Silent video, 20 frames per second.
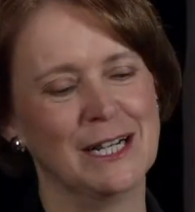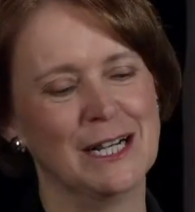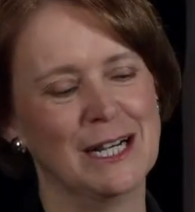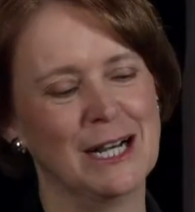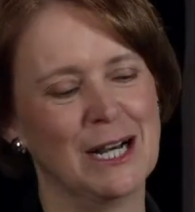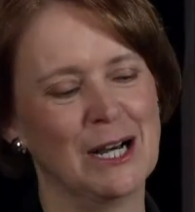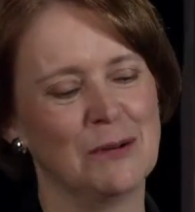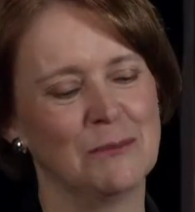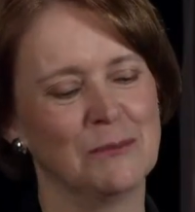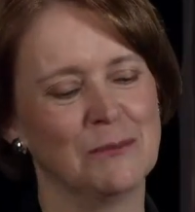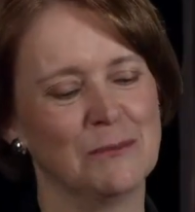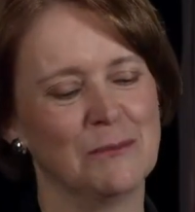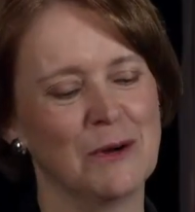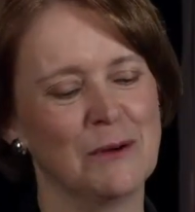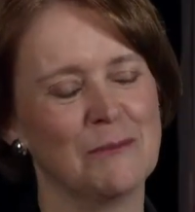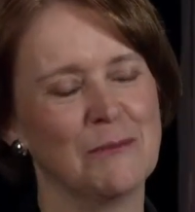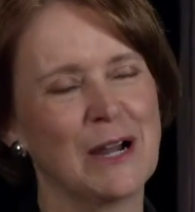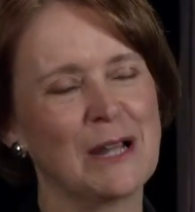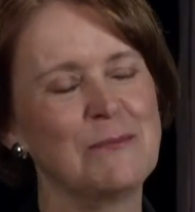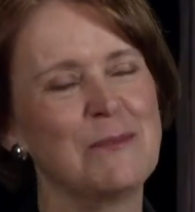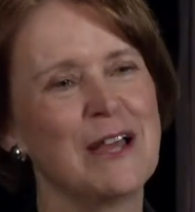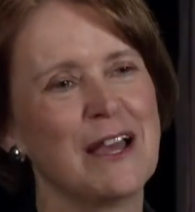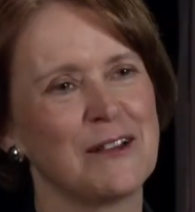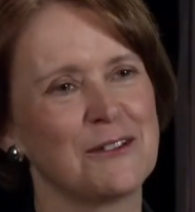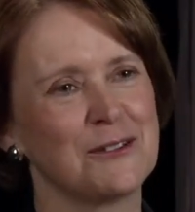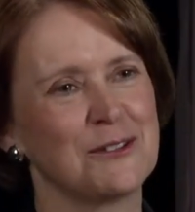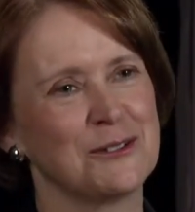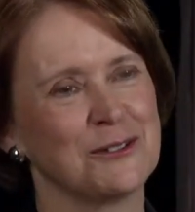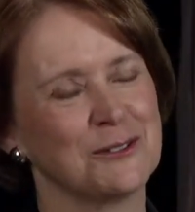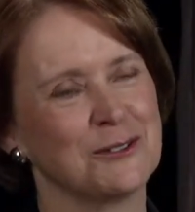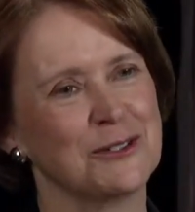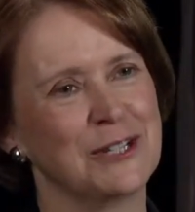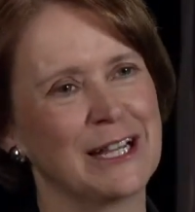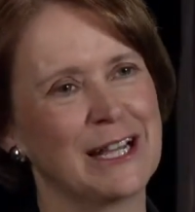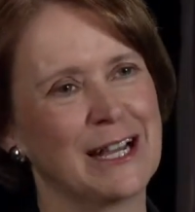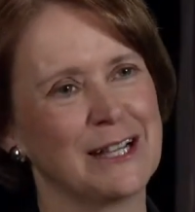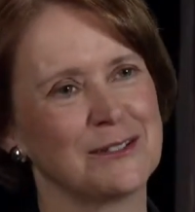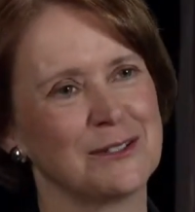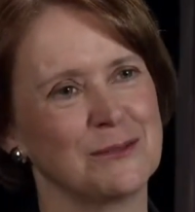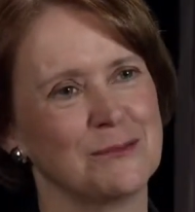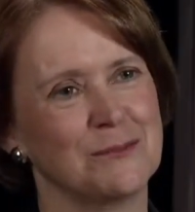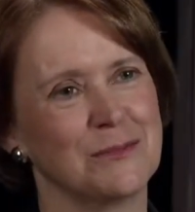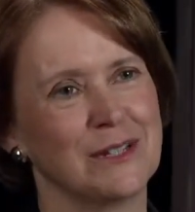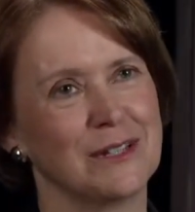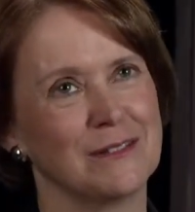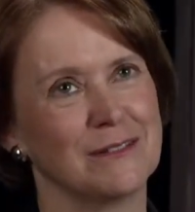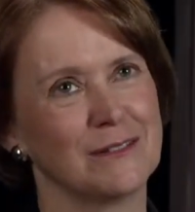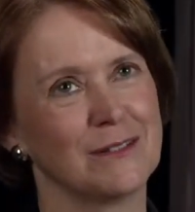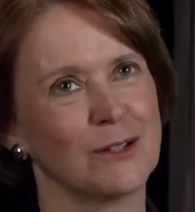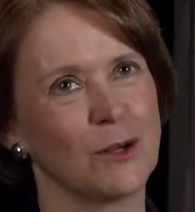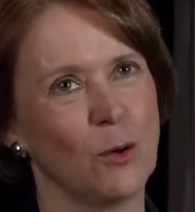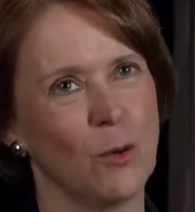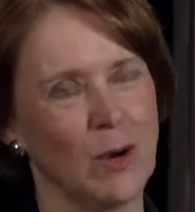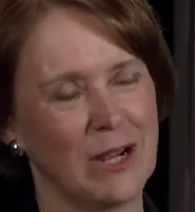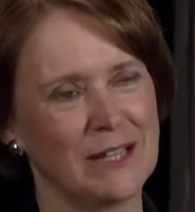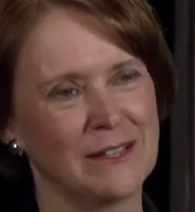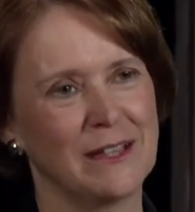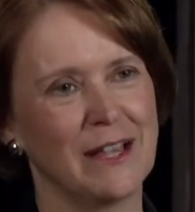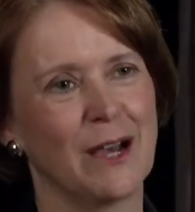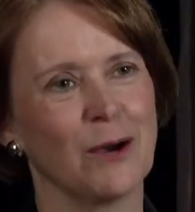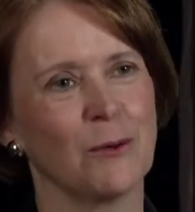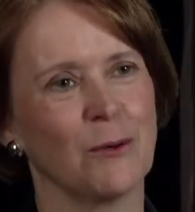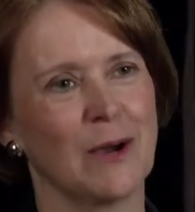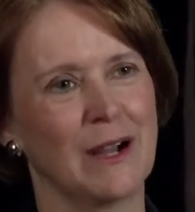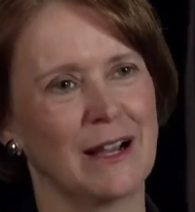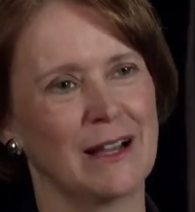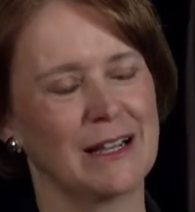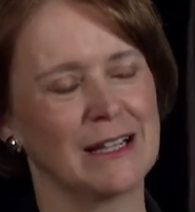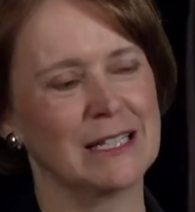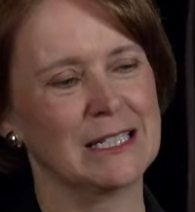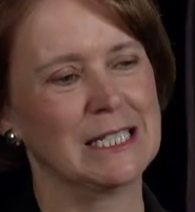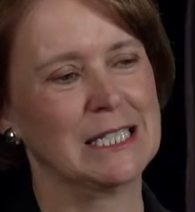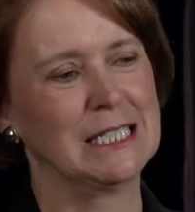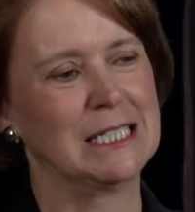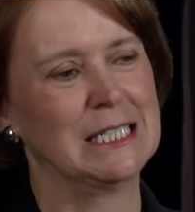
But my path to learning hasn't been quite that way.